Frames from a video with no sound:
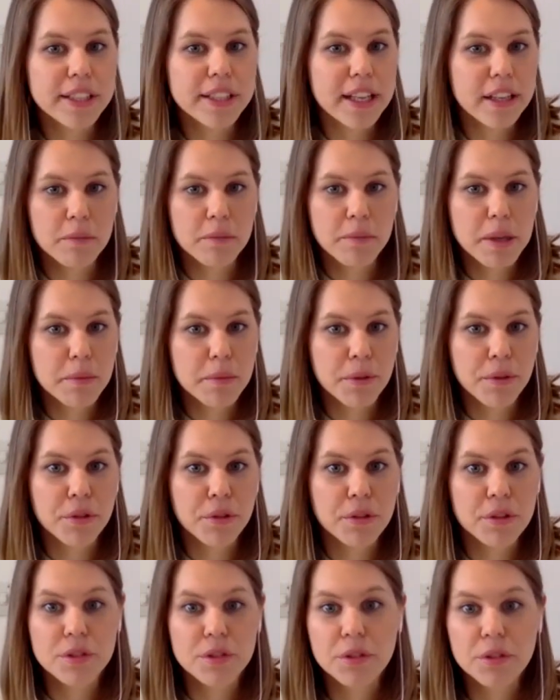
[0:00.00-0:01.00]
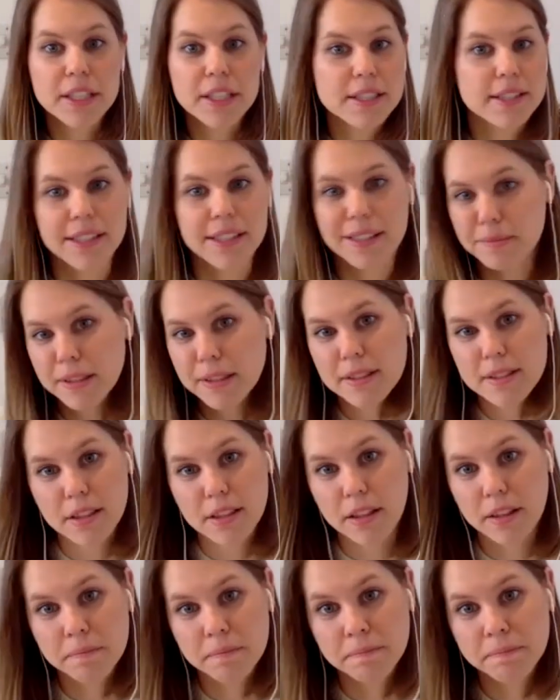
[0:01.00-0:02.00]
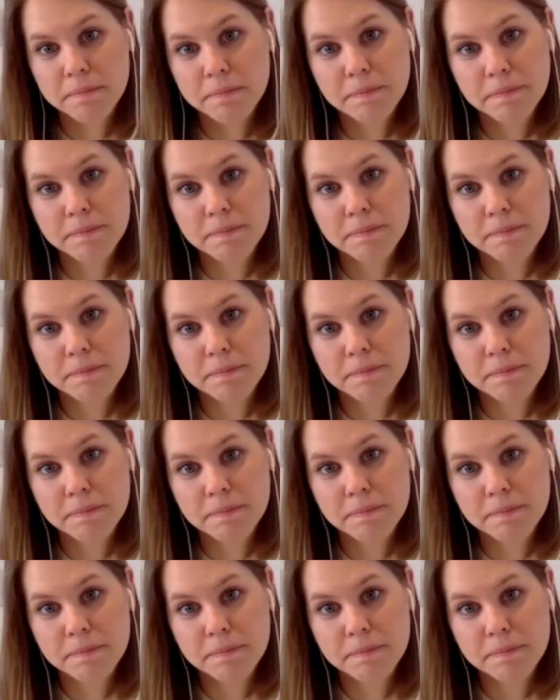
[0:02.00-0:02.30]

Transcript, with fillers: for getting people through the door in six months' time.